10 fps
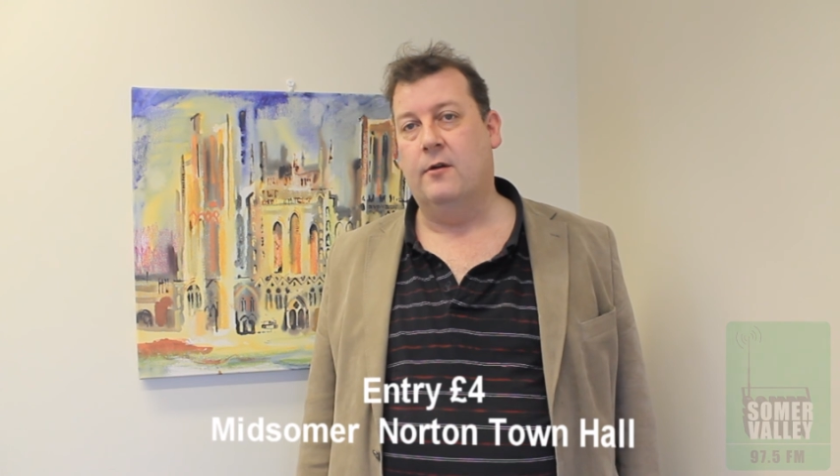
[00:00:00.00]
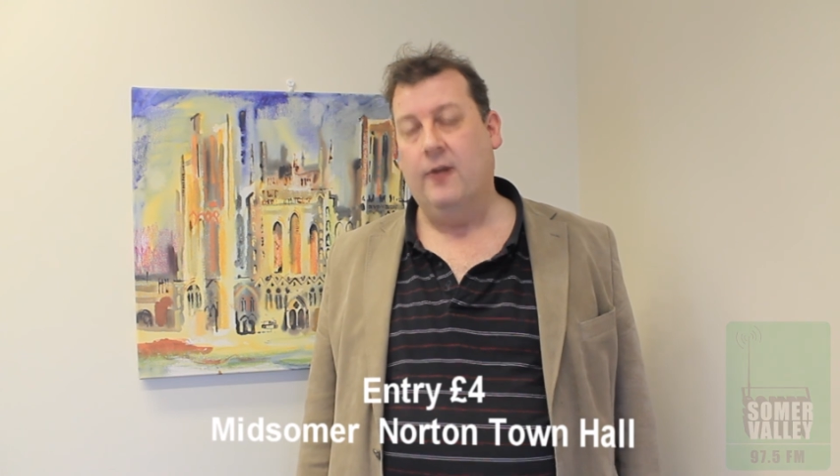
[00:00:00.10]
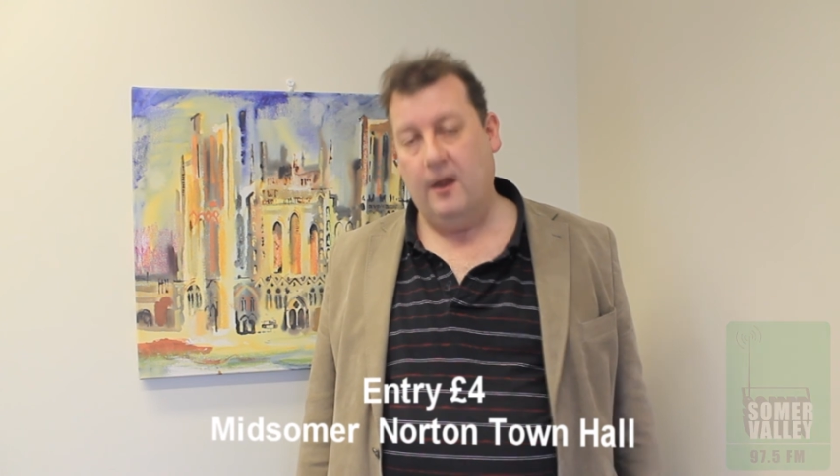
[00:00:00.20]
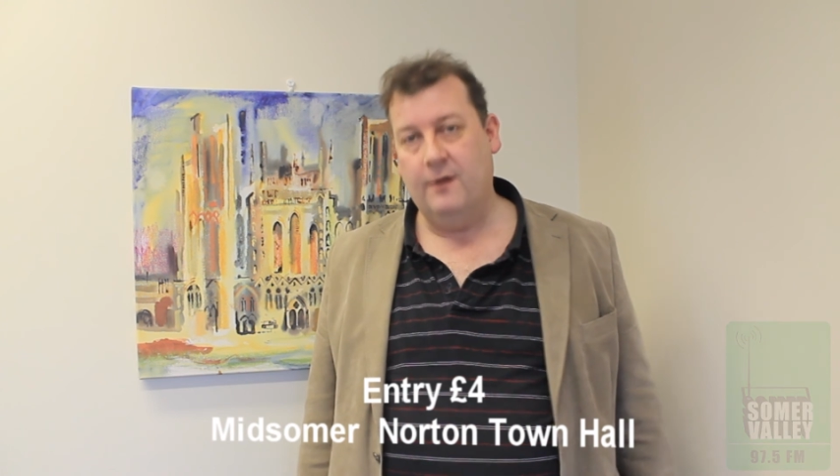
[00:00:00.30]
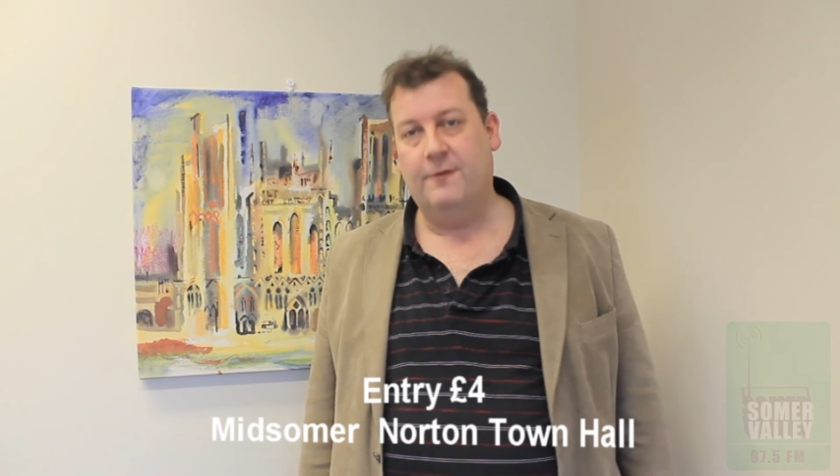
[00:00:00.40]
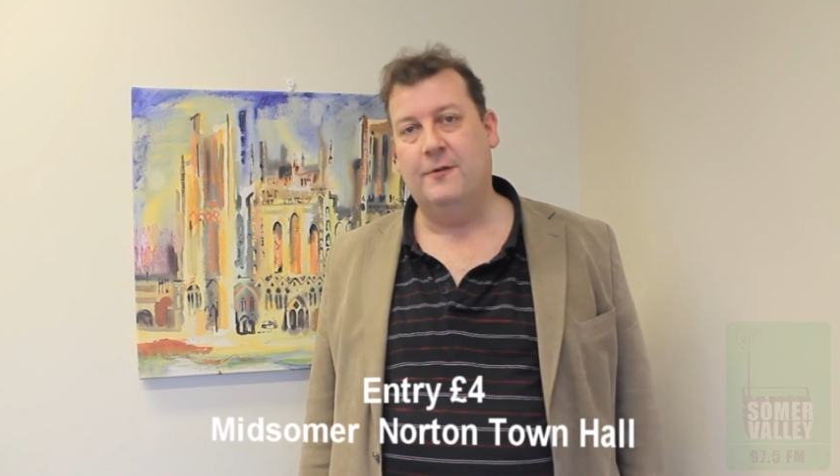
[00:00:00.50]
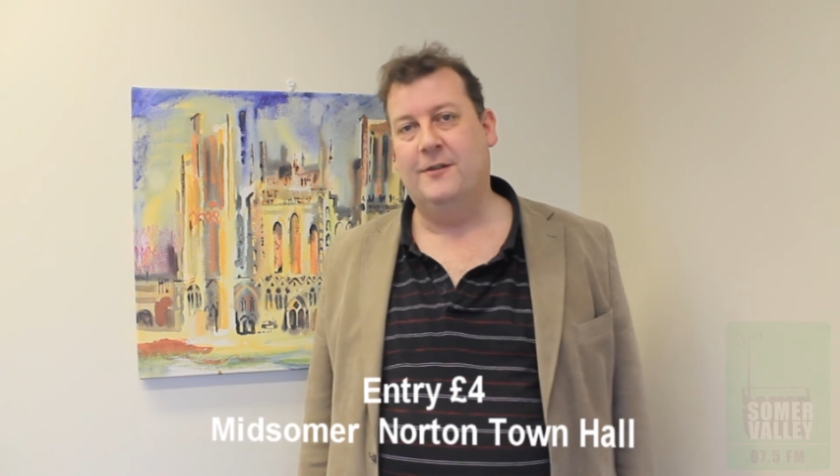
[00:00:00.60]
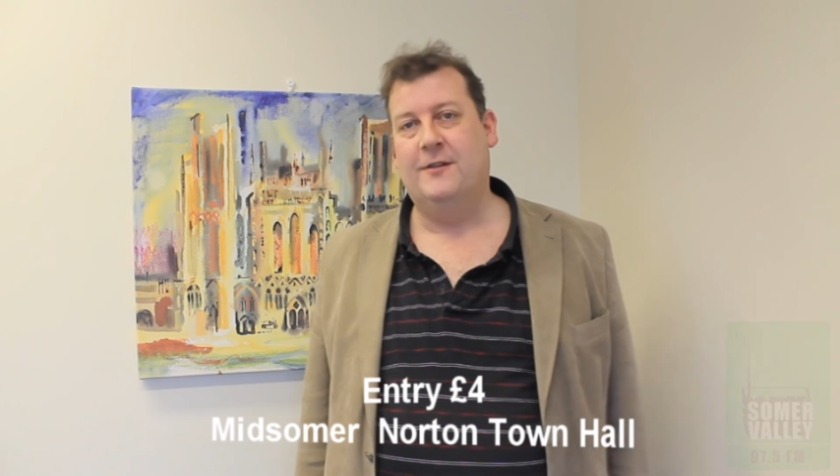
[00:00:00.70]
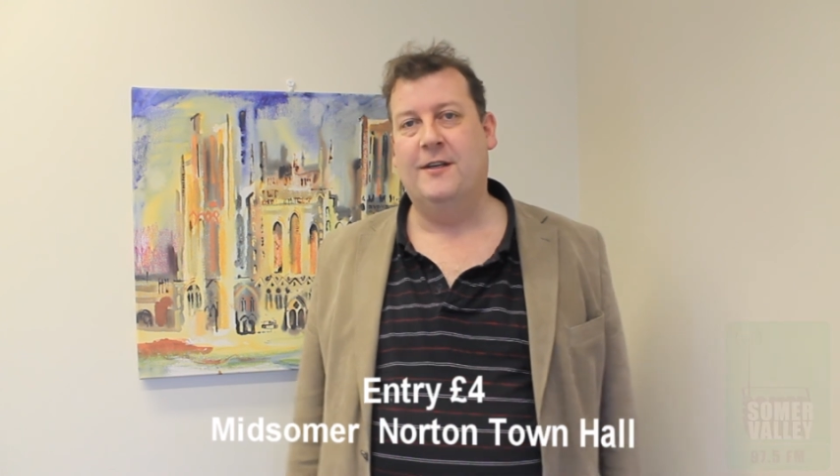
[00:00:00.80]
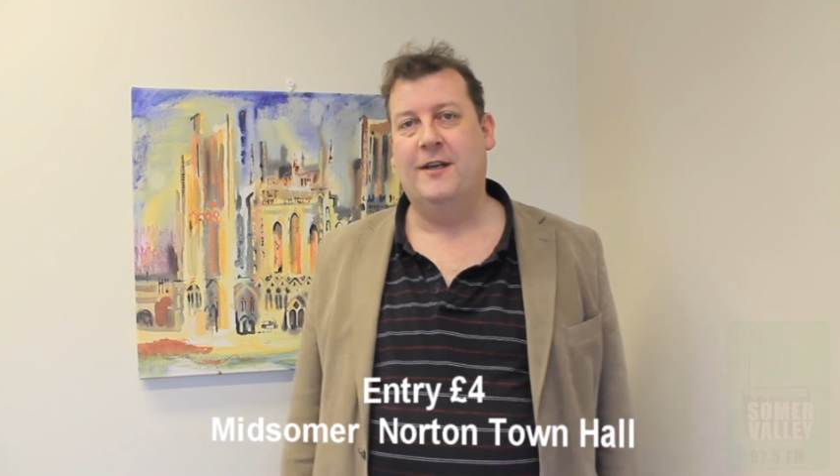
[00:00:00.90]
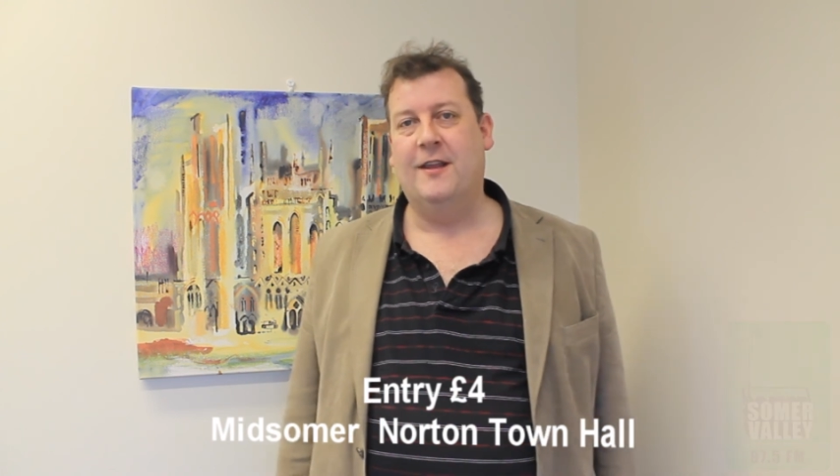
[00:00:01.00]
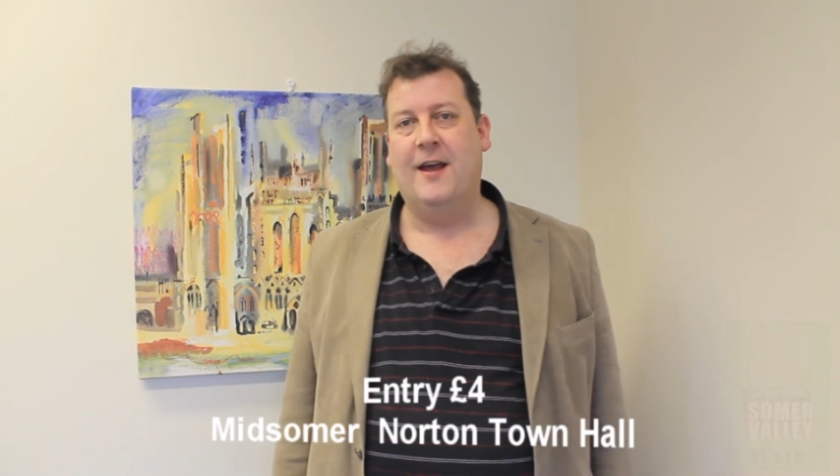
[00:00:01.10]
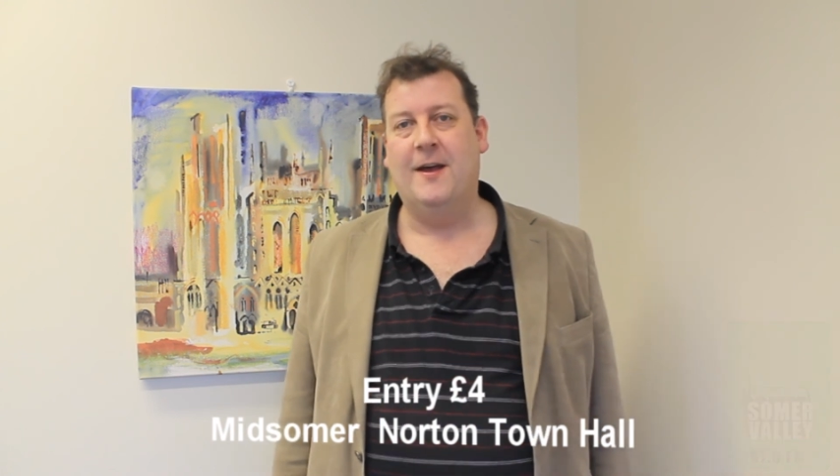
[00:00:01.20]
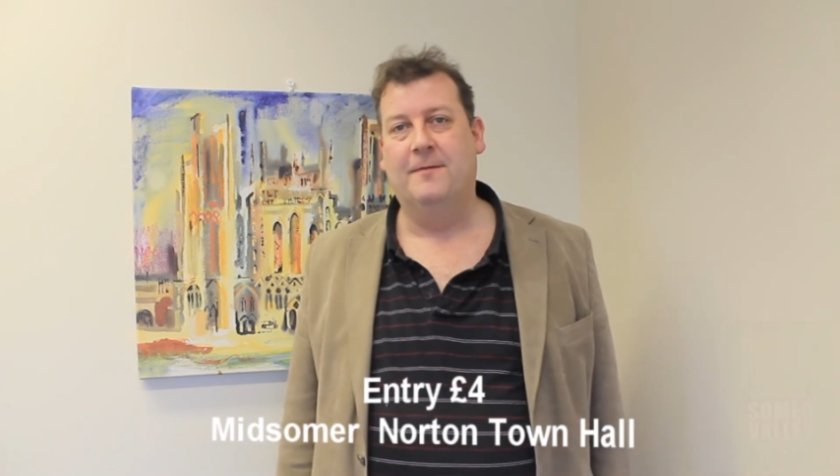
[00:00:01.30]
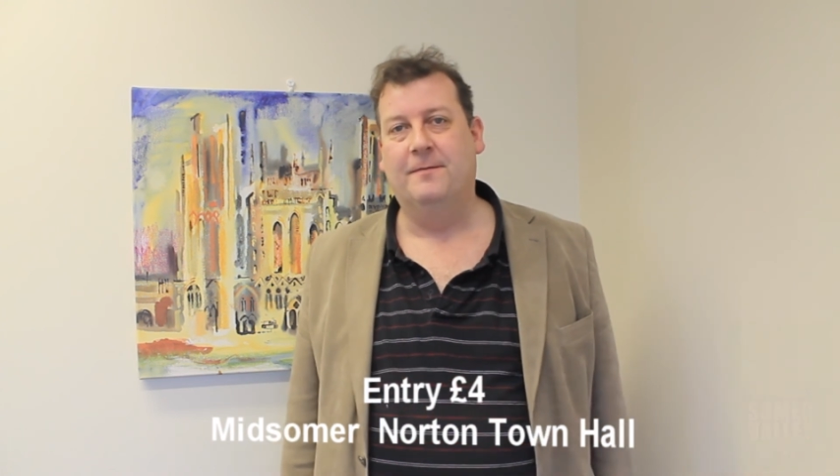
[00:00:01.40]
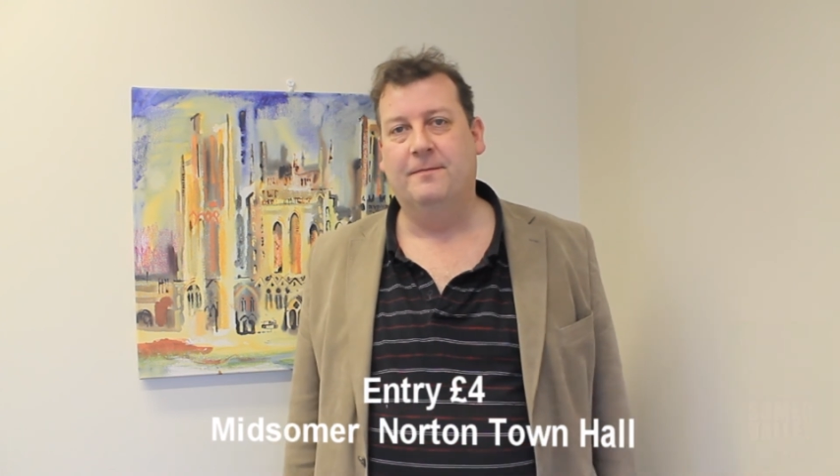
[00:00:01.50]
Hall. I look forward to seeing you there.